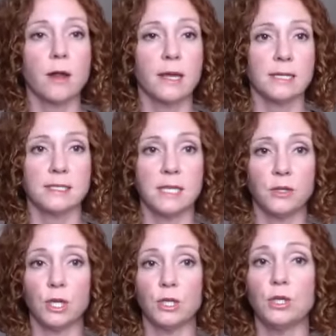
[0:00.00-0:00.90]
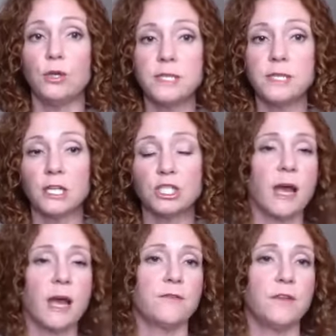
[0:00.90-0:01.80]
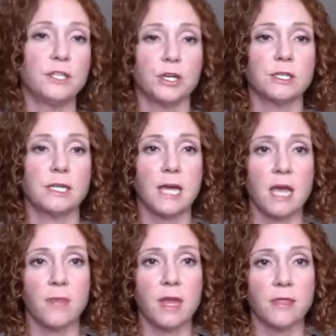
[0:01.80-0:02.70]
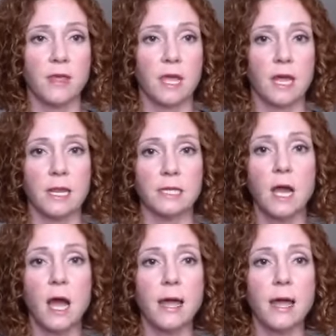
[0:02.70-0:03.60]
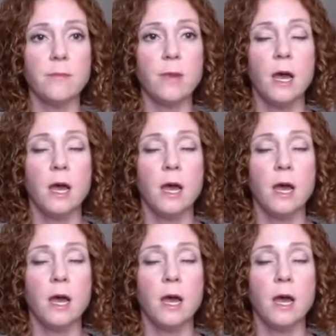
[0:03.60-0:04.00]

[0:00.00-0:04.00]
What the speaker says: Like I said, you can use that chat feature to type anything at any time,